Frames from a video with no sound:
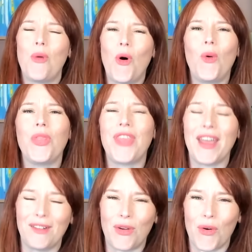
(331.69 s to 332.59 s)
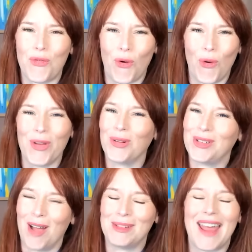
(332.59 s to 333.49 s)
Paul, thanks for your
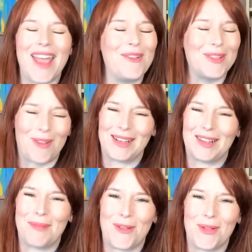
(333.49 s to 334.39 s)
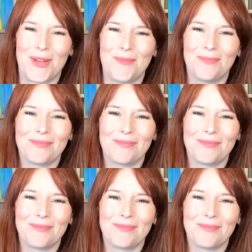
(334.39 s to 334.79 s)
time today. It was great to speak with you.